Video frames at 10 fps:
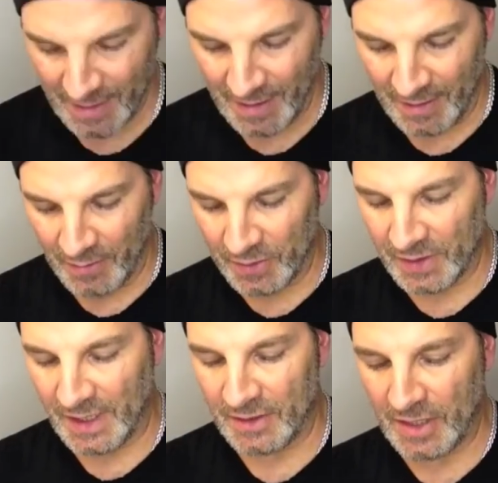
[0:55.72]
It uses
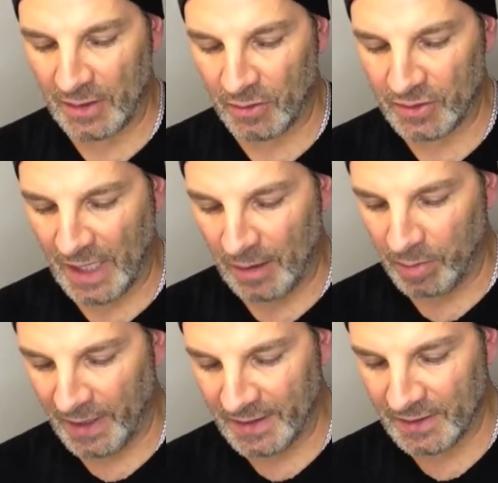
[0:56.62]
the injector style
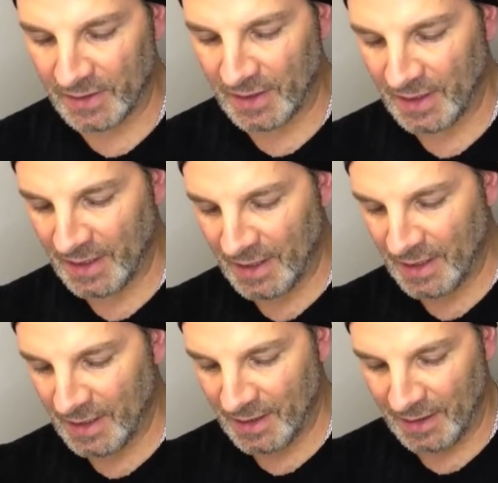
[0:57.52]
blades.
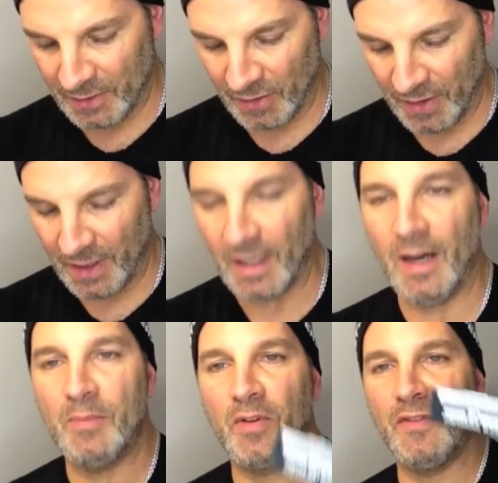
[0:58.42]
These are the
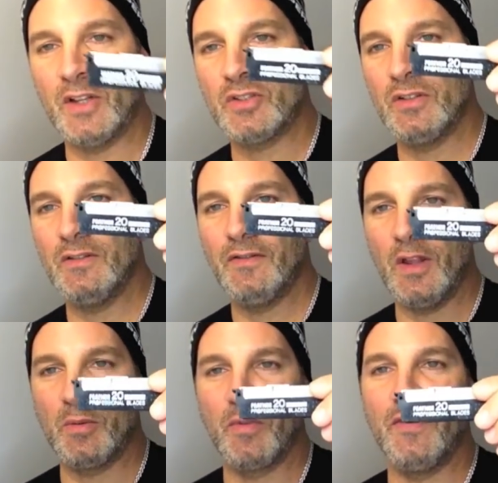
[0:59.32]
uh, professional,
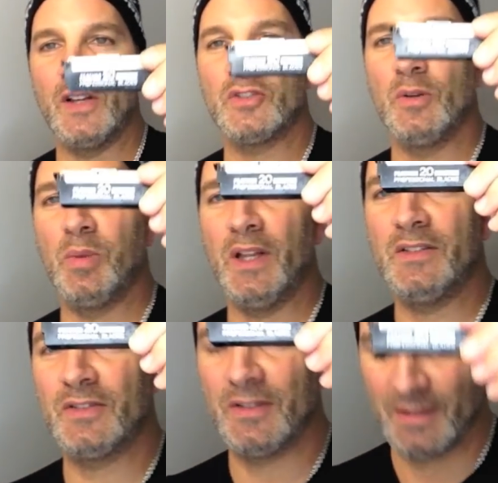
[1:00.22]
Feather professional
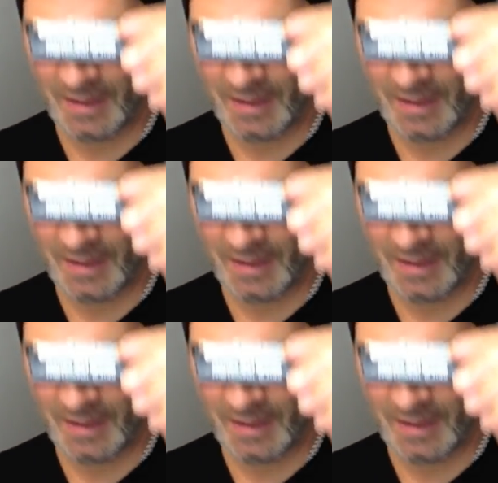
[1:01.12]
blades.